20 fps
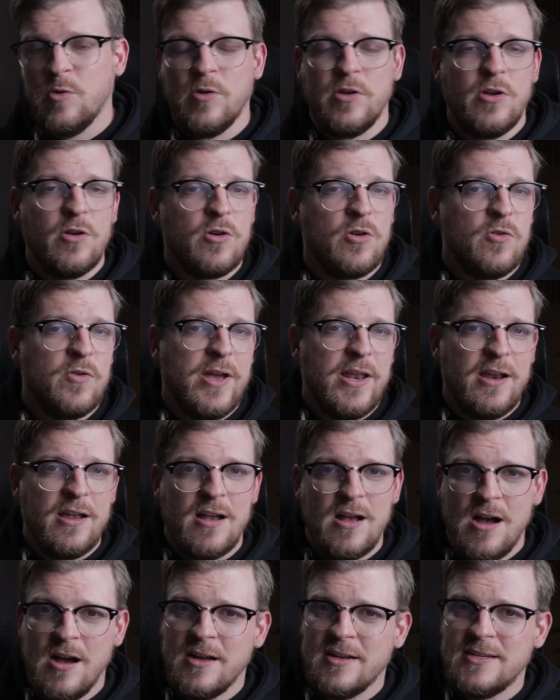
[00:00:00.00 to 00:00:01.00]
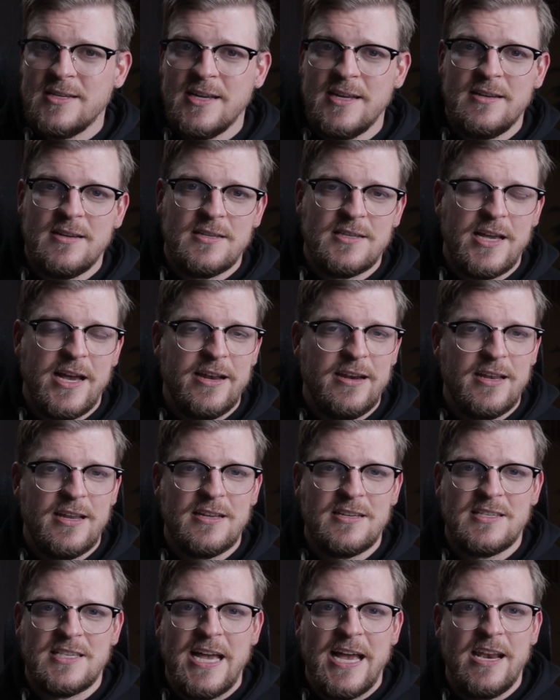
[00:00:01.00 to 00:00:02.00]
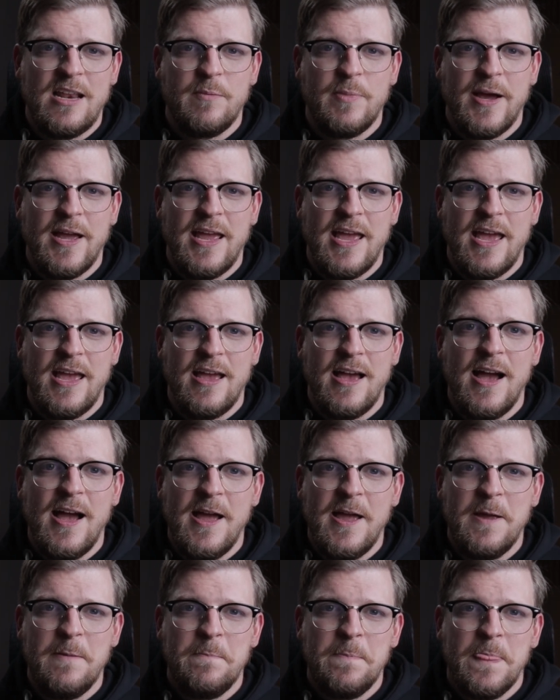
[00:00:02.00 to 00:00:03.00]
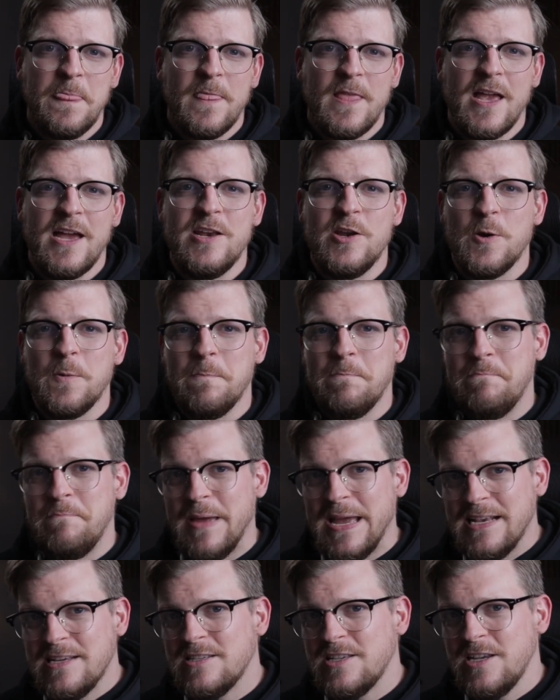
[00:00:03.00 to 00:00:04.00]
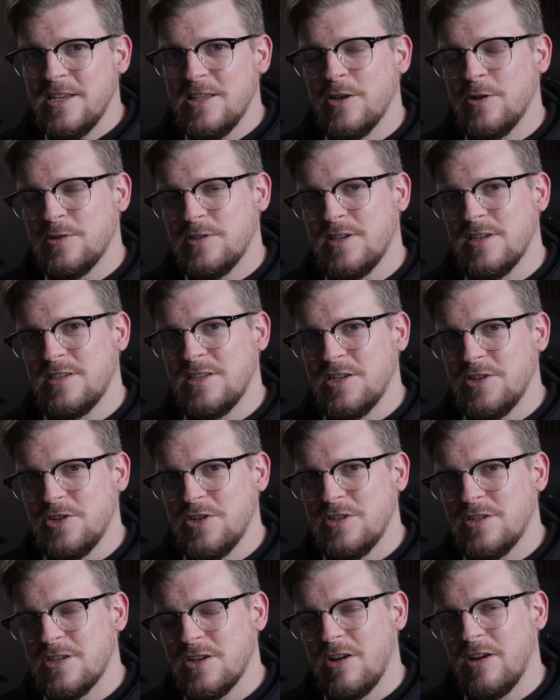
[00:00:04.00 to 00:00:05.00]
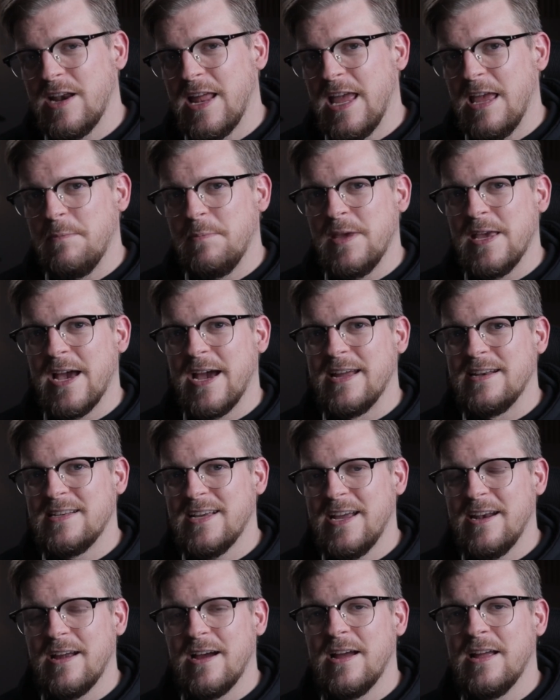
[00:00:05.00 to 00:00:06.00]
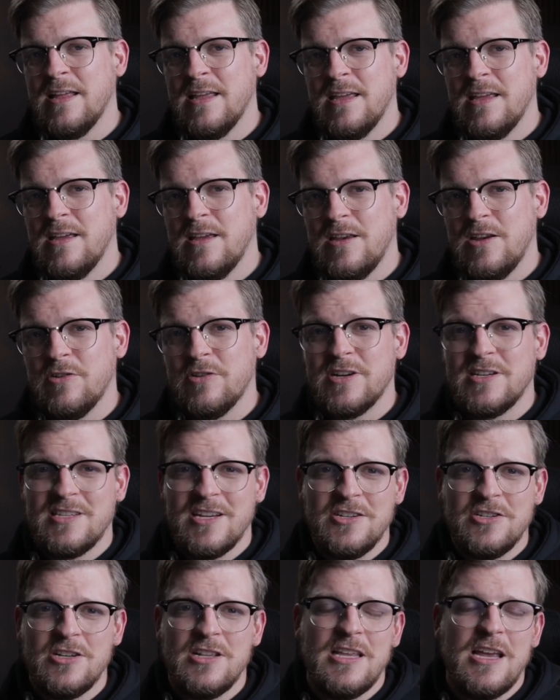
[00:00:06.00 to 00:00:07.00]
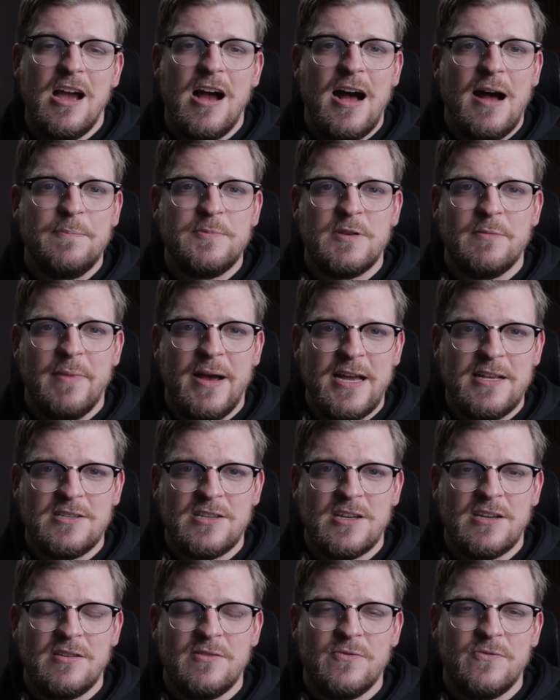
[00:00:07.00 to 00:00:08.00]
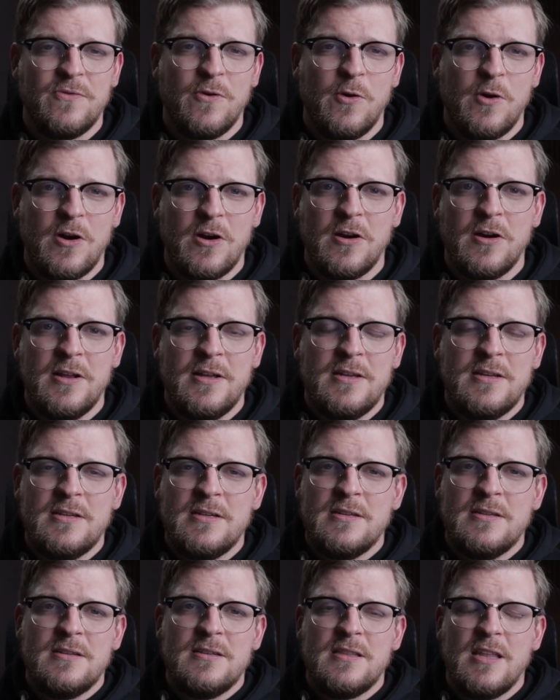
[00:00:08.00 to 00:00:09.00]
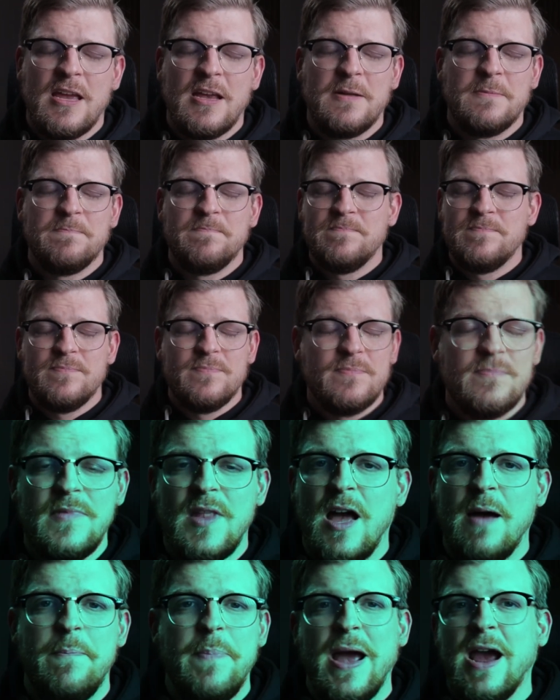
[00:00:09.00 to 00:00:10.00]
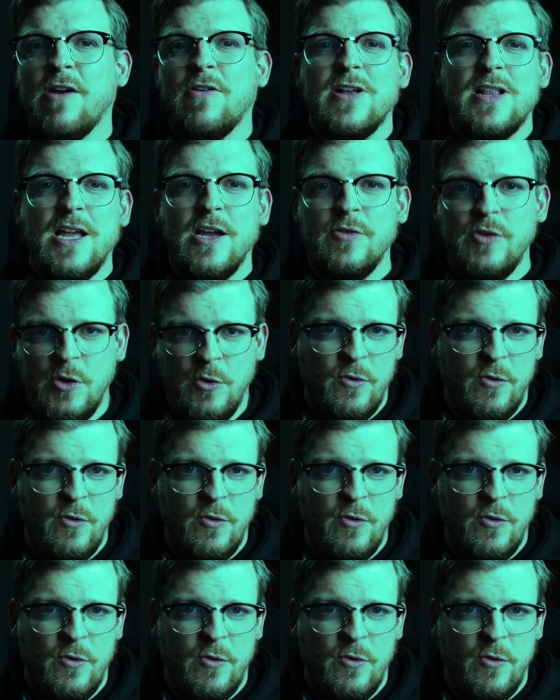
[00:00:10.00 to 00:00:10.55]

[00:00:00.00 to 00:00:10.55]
or you're creating content designed to get cited by A I and you're basing those decisions on A P I data, you're essentially optimizing for like a parallel